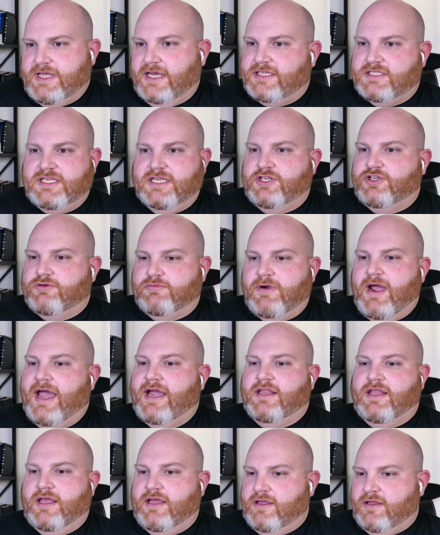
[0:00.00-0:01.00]
Yeah, it's like
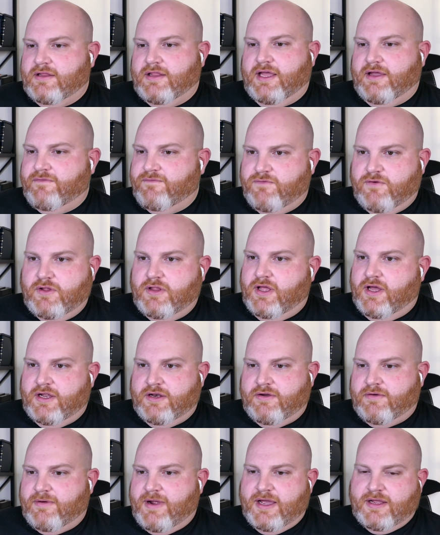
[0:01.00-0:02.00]
directing, like full on
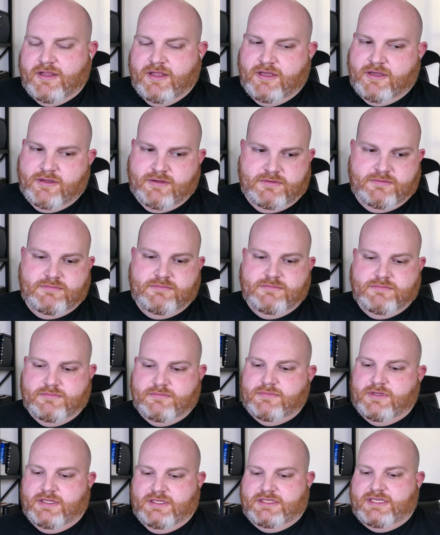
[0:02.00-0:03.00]
directing
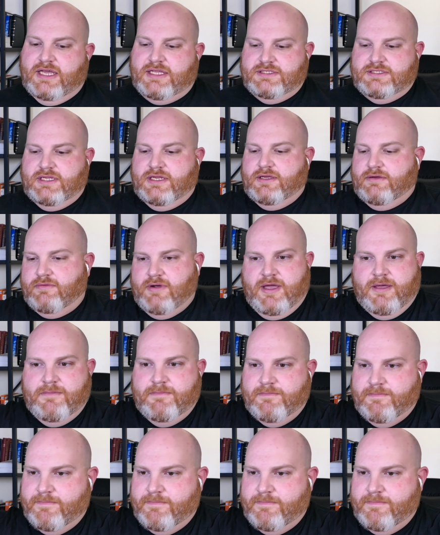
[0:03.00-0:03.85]
intensity, right?